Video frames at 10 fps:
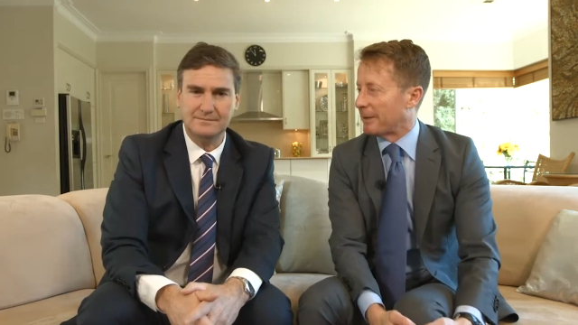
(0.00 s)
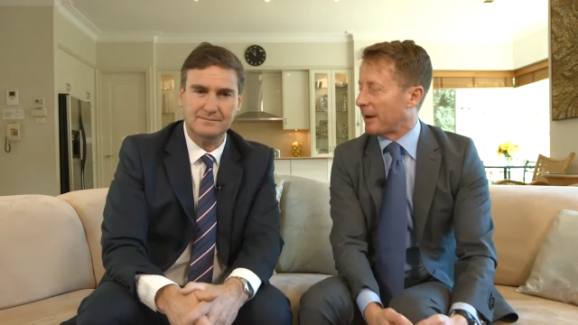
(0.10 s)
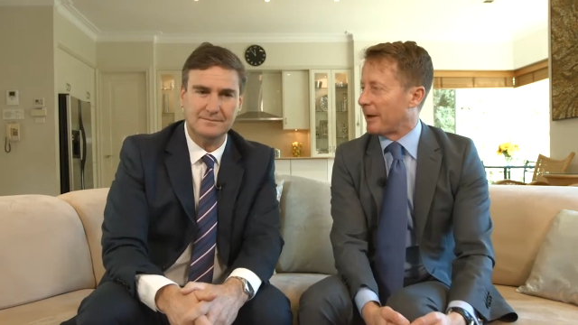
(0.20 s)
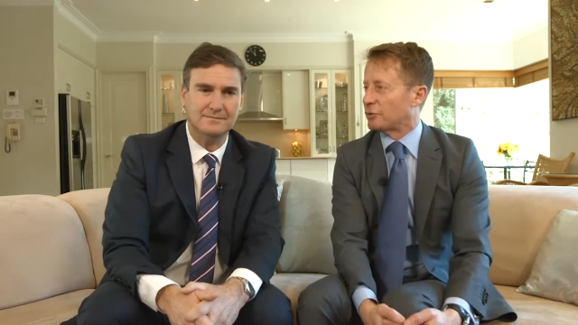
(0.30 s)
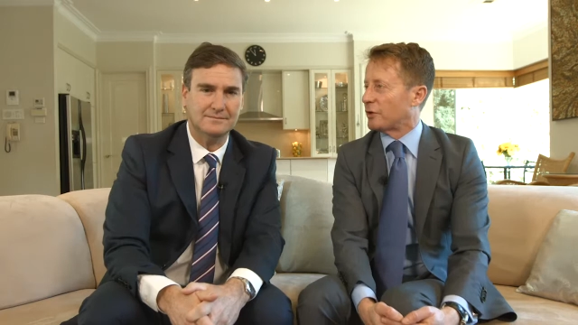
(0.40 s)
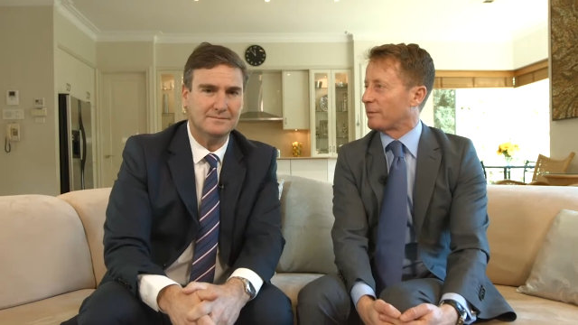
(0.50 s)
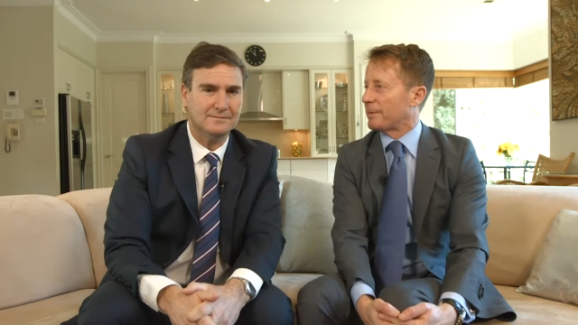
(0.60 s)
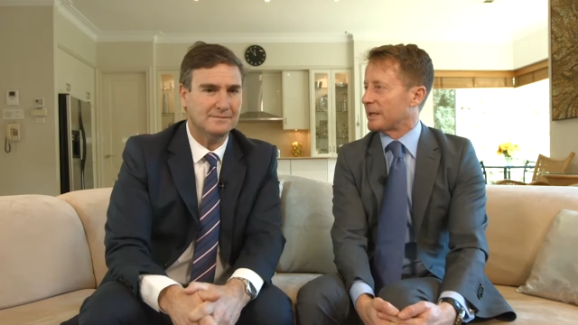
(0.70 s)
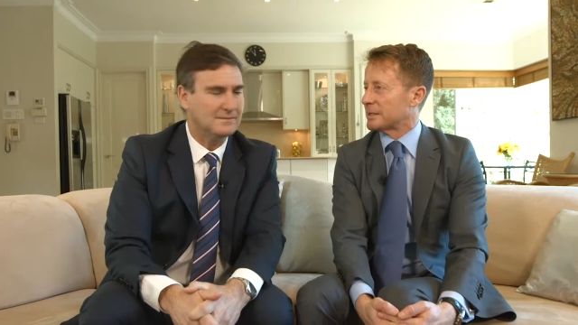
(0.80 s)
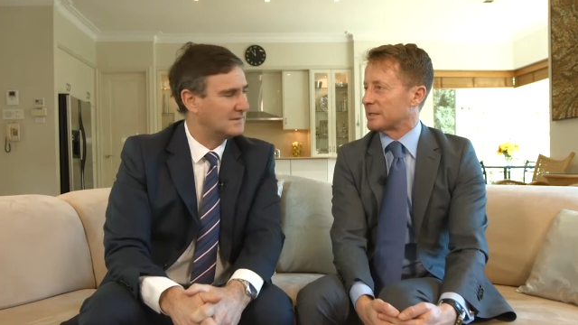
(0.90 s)
Speaker 1: But I've
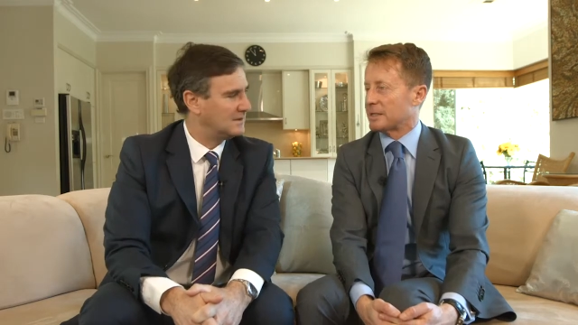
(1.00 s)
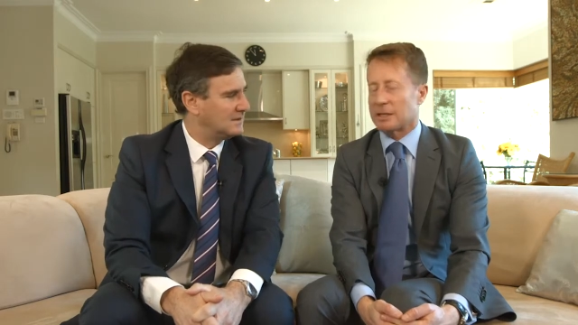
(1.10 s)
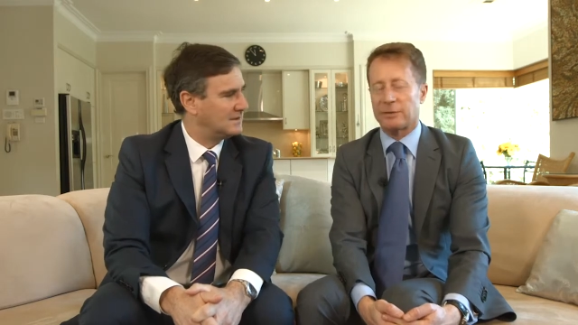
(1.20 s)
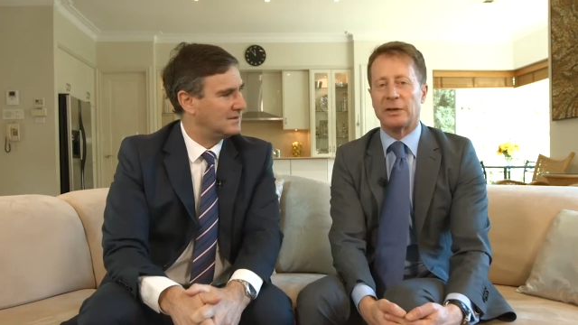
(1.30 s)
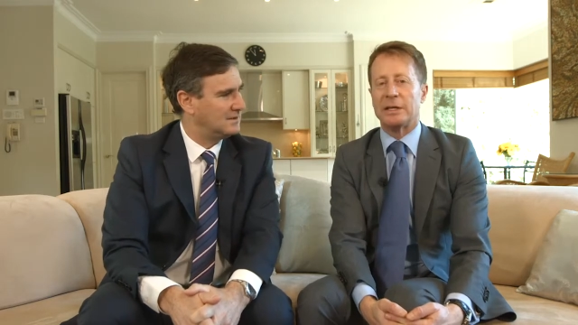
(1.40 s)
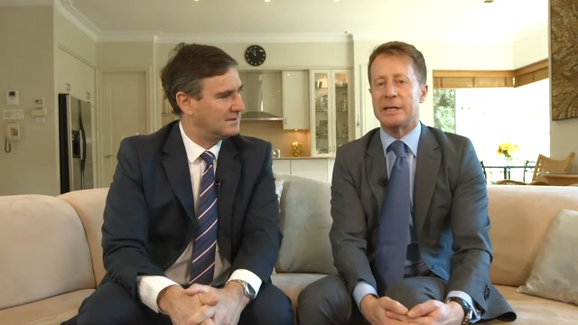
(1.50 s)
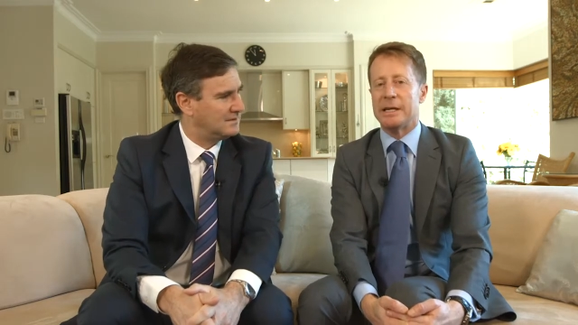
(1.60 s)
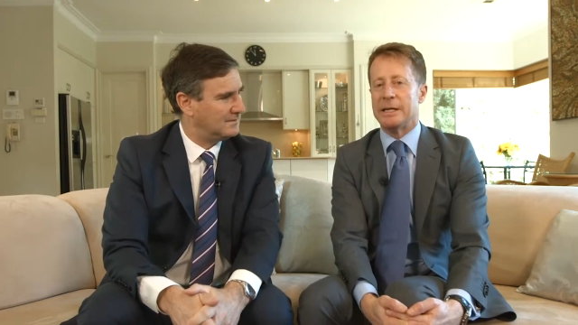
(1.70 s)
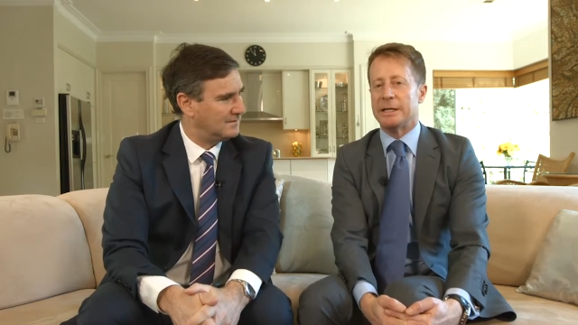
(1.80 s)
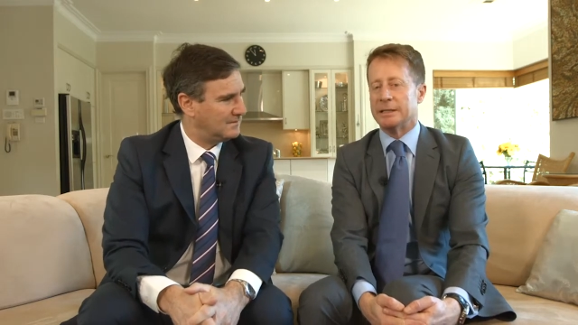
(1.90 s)
driven past this house for
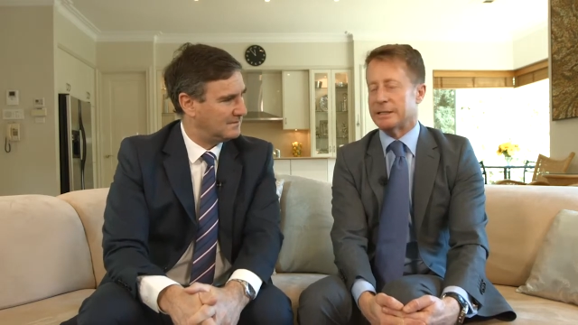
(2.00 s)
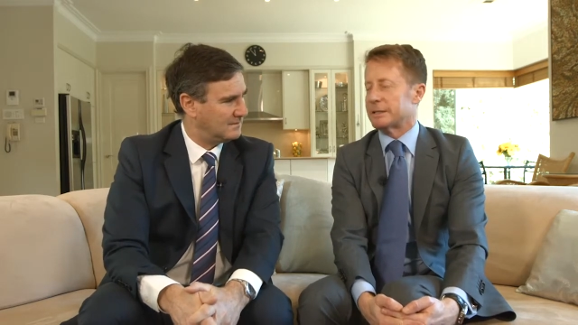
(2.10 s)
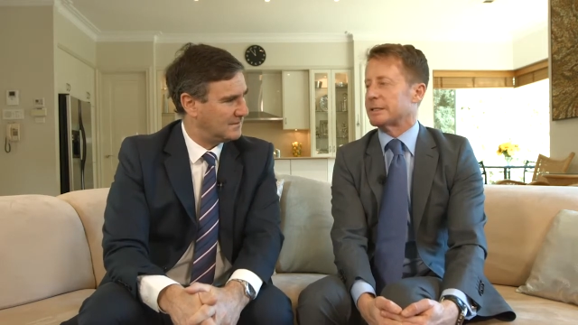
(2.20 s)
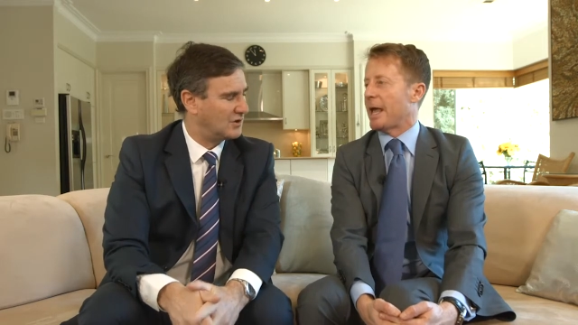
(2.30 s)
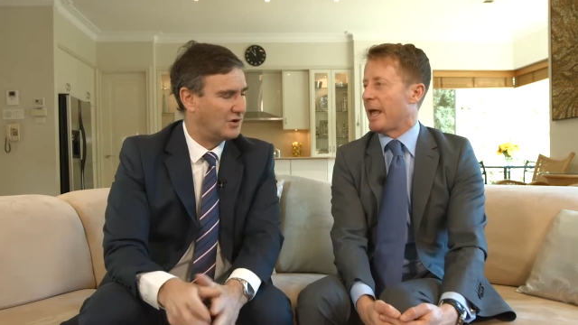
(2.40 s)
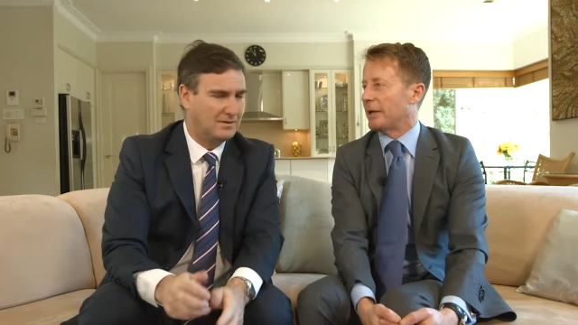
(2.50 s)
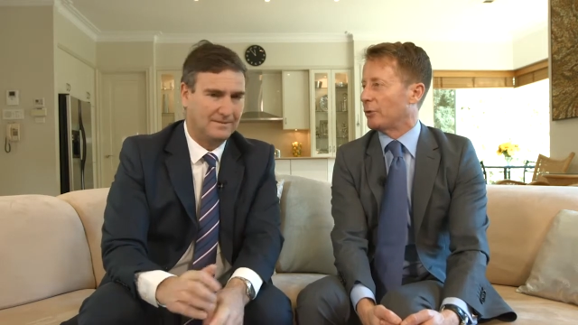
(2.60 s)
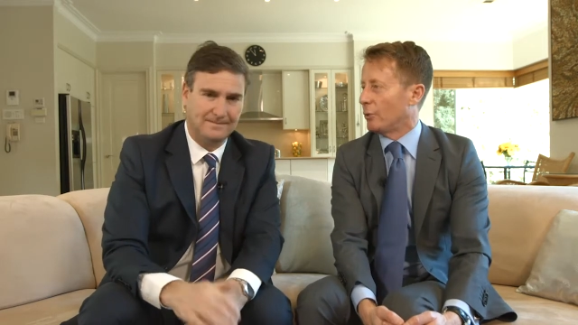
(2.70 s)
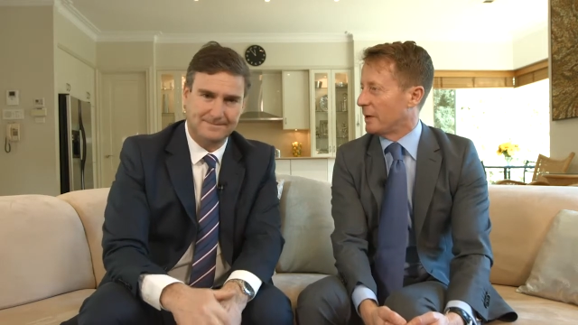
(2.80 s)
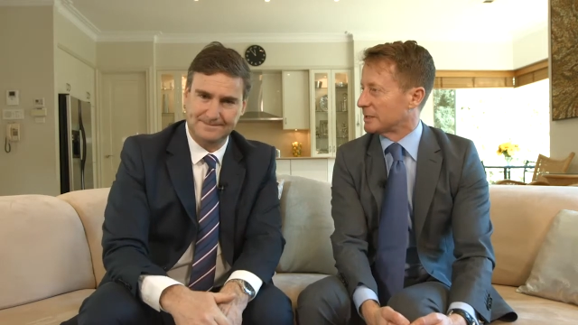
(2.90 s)
years
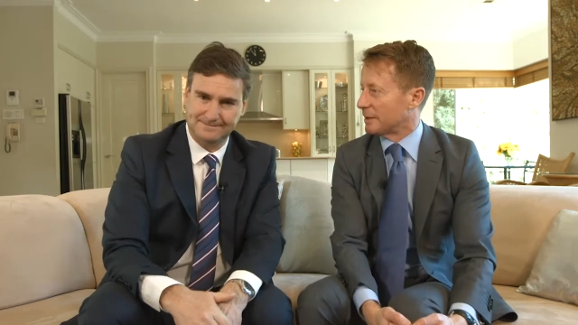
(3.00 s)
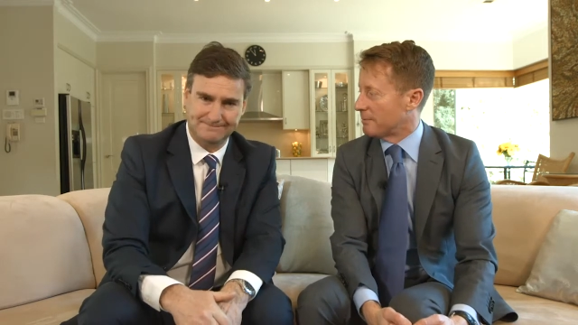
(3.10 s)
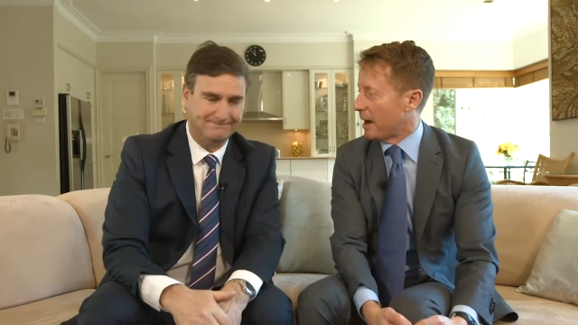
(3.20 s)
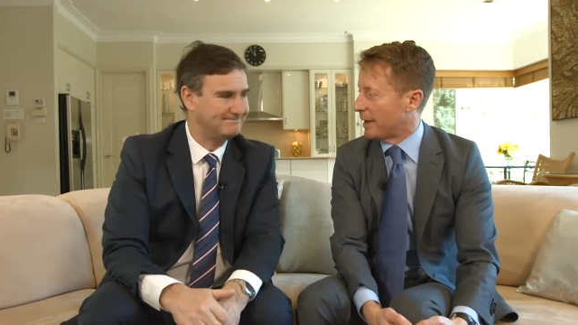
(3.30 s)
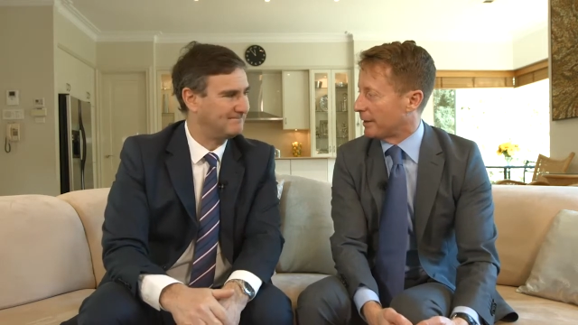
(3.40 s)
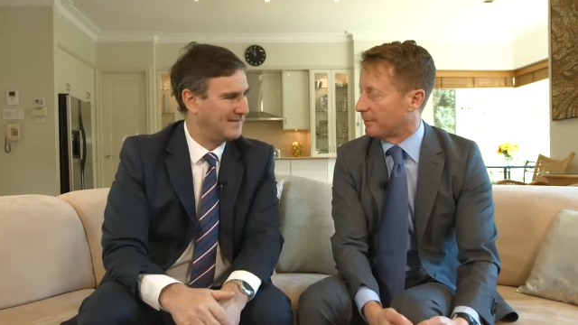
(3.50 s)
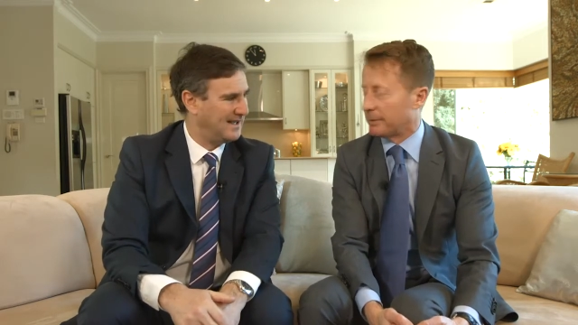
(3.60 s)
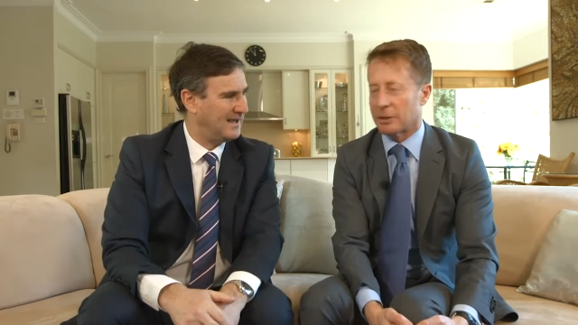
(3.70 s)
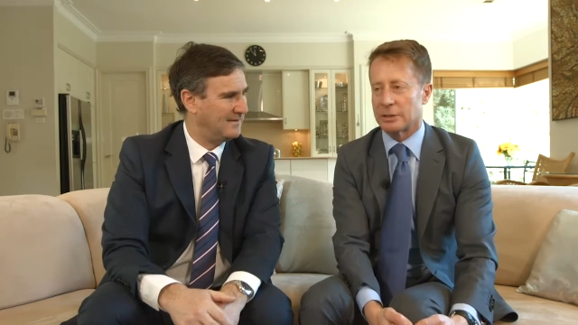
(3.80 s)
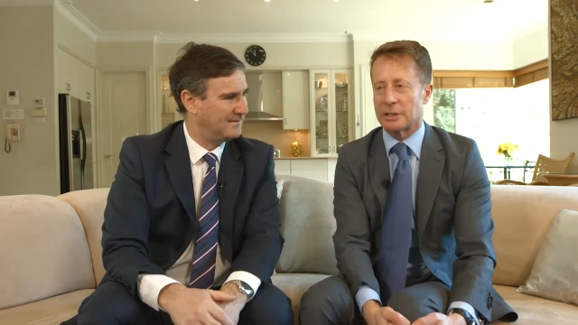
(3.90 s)
and always admired
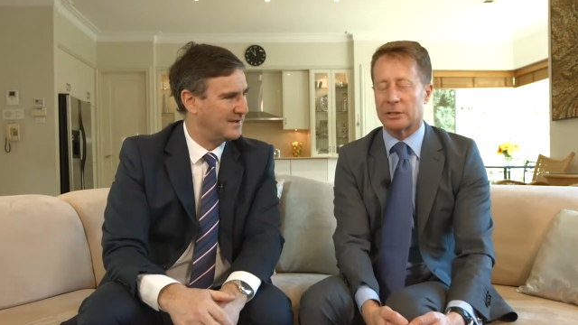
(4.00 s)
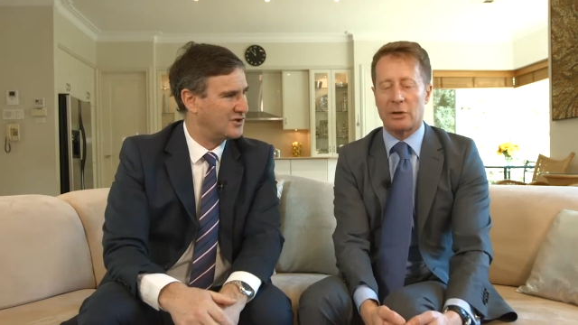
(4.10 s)
it because yeah.